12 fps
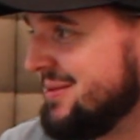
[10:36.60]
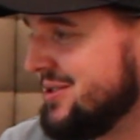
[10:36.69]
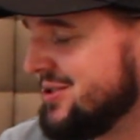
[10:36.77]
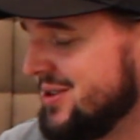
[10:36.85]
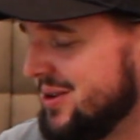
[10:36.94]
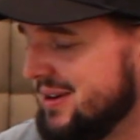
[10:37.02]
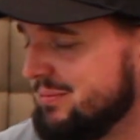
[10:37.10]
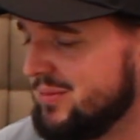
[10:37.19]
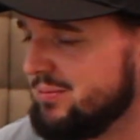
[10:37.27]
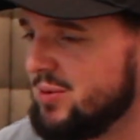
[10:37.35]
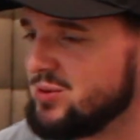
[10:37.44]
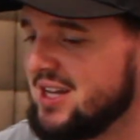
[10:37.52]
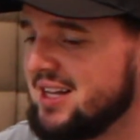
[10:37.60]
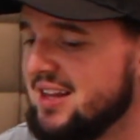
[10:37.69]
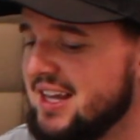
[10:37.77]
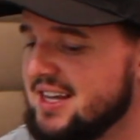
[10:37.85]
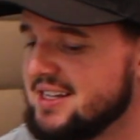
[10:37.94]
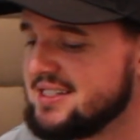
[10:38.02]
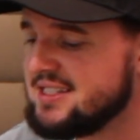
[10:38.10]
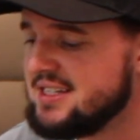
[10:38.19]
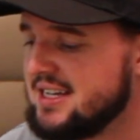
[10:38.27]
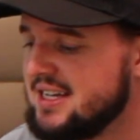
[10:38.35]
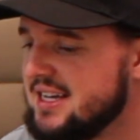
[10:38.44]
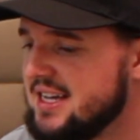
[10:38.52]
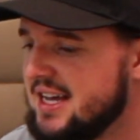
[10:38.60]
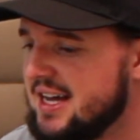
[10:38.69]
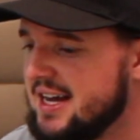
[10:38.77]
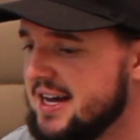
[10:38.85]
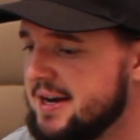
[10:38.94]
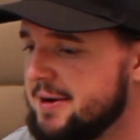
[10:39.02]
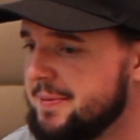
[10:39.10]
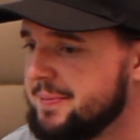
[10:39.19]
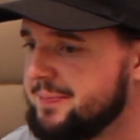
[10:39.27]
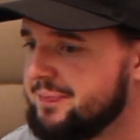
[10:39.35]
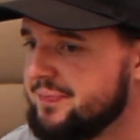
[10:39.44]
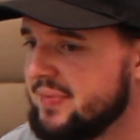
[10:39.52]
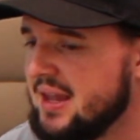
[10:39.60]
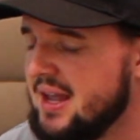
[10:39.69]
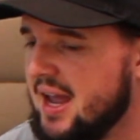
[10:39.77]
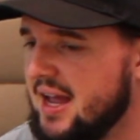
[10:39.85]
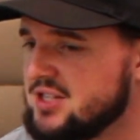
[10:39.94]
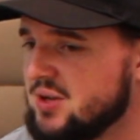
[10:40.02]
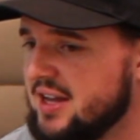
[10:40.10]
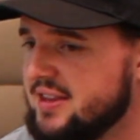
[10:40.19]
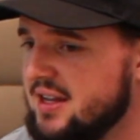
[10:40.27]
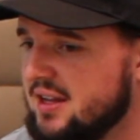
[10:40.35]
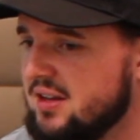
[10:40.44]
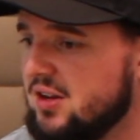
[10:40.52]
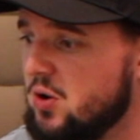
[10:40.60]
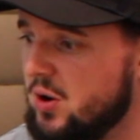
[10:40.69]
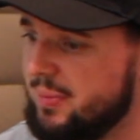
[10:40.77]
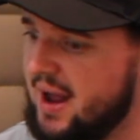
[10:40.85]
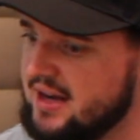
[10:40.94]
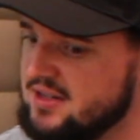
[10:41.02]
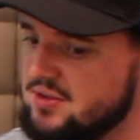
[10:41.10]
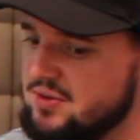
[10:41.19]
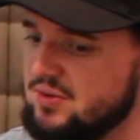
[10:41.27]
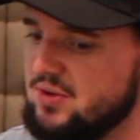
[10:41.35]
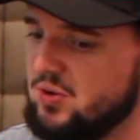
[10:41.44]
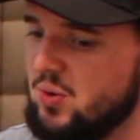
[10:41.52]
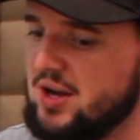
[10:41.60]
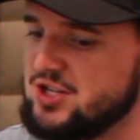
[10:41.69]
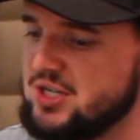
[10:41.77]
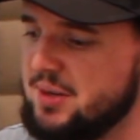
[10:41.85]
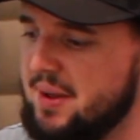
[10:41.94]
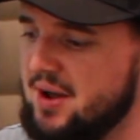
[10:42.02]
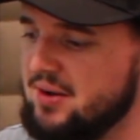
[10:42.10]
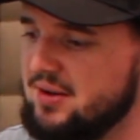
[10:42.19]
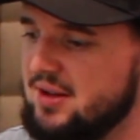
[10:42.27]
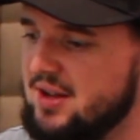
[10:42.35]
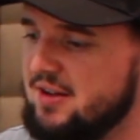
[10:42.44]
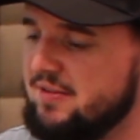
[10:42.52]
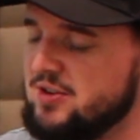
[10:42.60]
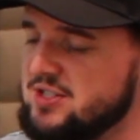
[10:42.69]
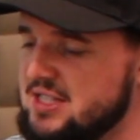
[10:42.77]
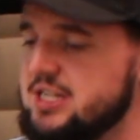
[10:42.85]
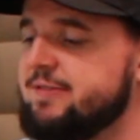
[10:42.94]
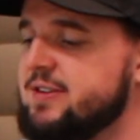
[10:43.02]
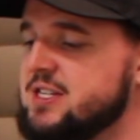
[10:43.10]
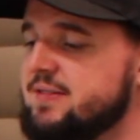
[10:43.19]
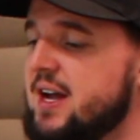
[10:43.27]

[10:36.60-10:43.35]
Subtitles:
to be true, it most likely is. And so I think going back to the question about versus the difference of